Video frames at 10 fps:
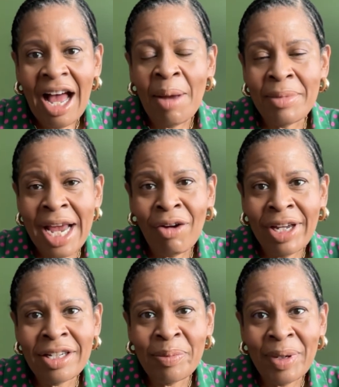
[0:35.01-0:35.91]
I'm now
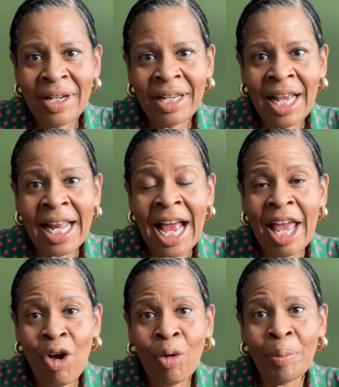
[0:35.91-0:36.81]
independent and I
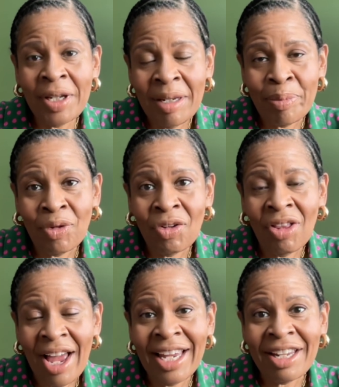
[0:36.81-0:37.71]
help people
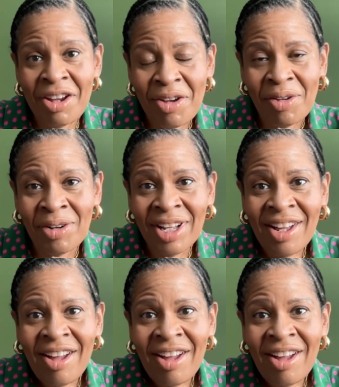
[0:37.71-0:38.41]
like you